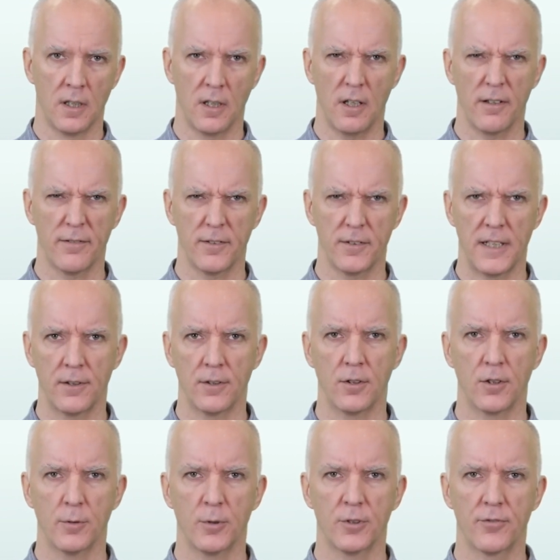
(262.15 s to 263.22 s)
Offer
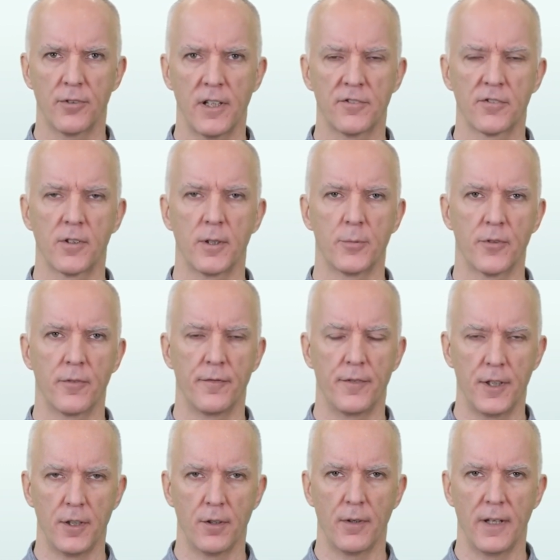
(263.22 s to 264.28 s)
downloadable transcripts for
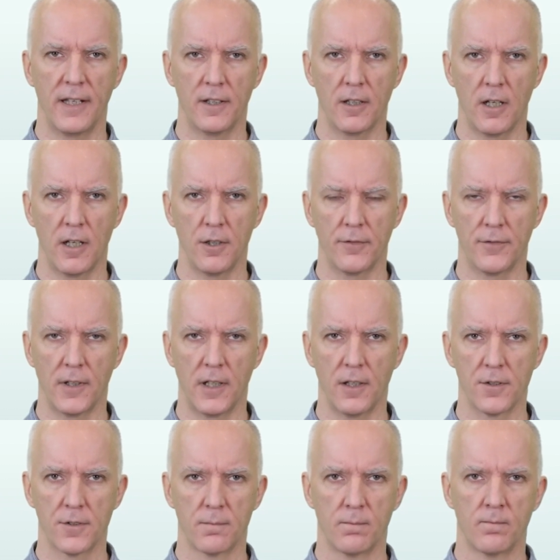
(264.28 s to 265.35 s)
video and audio
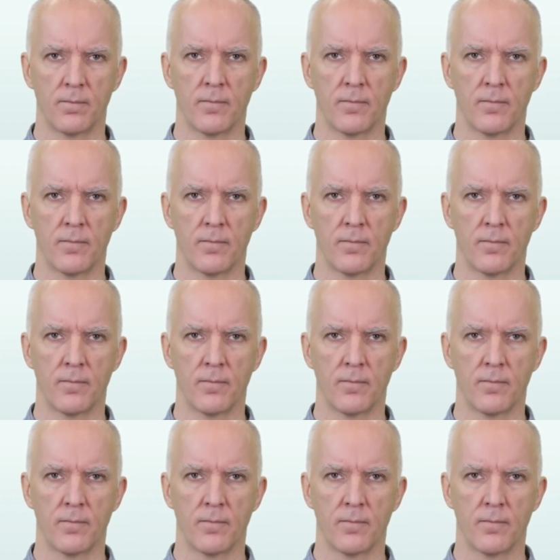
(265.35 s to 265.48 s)
files.